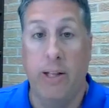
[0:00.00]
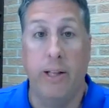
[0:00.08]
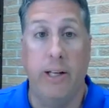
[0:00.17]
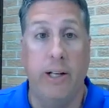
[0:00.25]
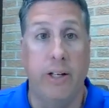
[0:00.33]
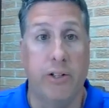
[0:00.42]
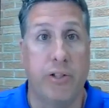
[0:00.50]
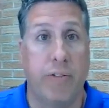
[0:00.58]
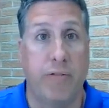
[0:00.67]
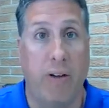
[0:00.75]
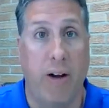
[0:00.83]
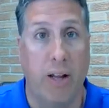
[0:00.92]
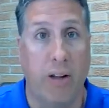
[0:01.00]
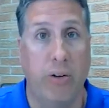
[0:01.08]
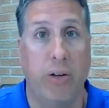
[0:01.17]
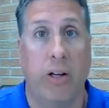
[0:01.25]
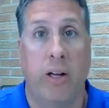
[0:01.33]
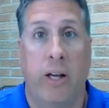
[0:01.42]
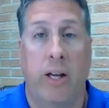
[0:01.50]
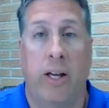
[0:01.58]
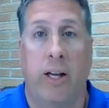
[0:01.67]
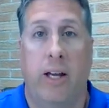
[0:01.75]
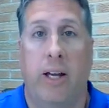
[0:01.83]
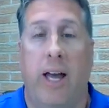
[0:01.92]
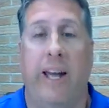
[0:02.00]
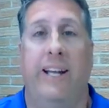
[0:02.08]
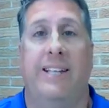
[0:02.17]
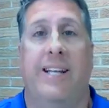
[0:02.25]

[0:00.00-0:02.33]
In the years that followed, an